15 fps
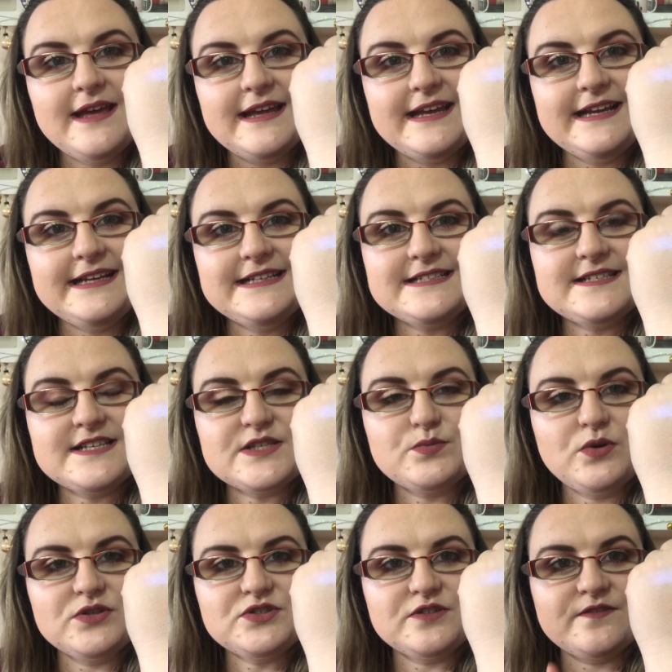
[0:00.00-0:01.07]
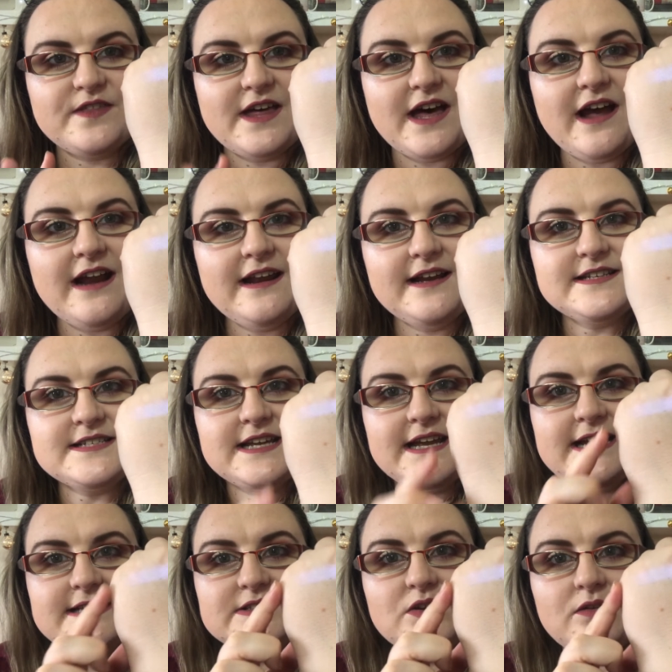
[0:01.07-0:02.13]
Here is the swatch of the highlighter.
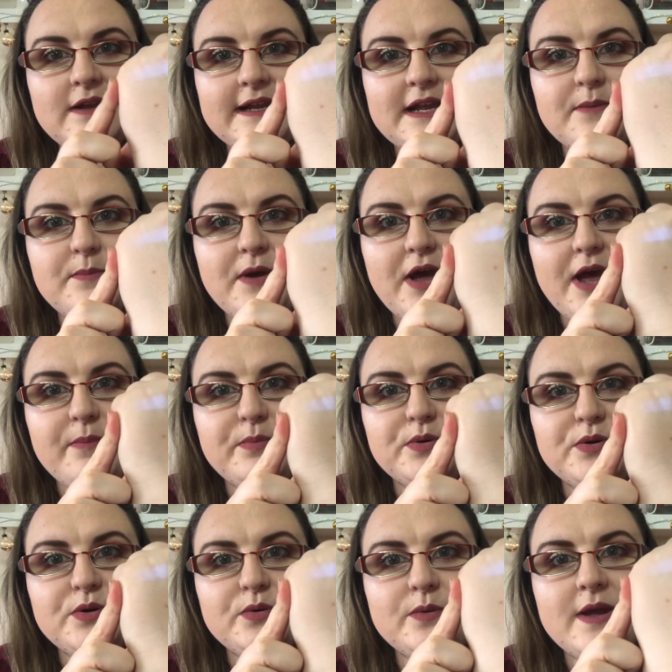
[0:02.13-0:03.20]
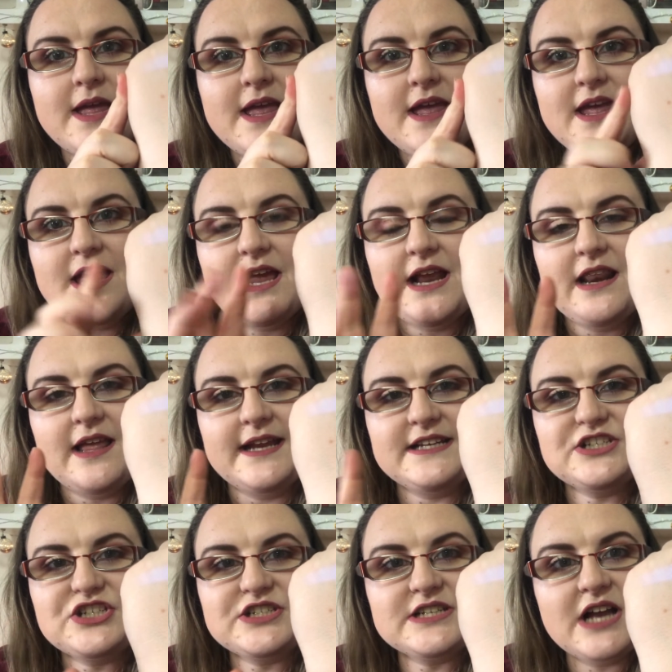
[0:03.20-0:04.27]
It's got like a purple like
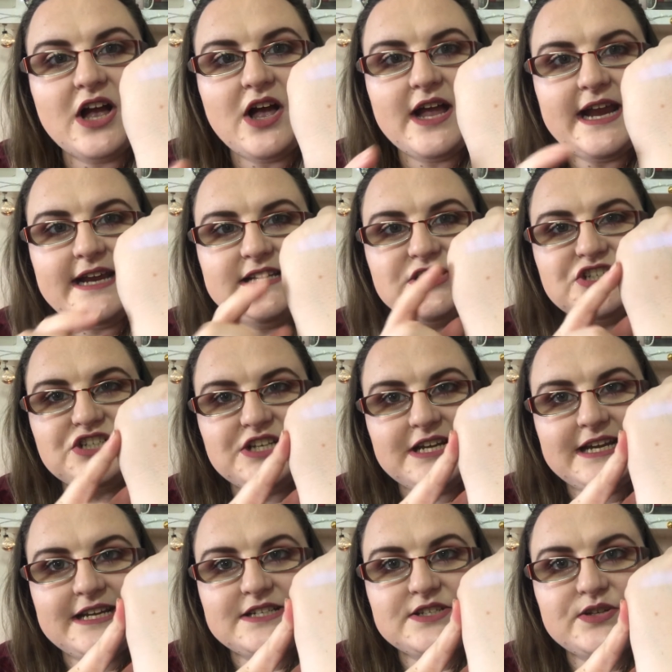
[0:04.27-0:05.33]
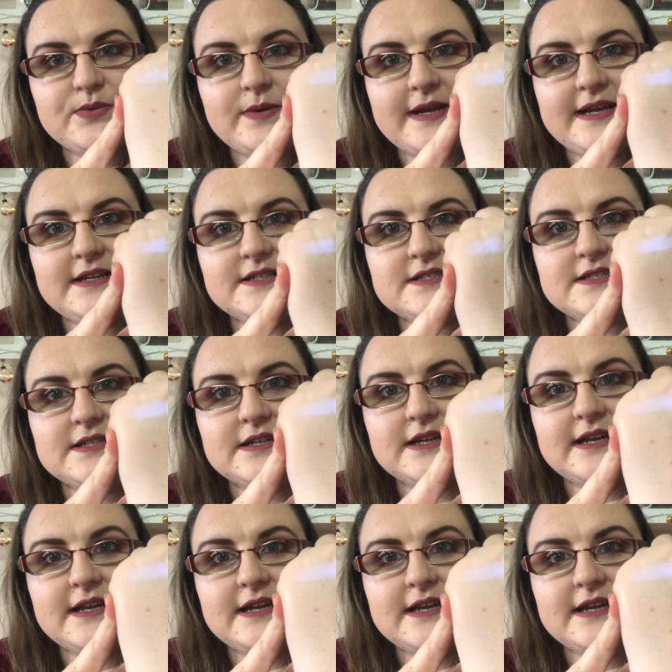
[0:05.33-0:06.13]
shine sheer to it.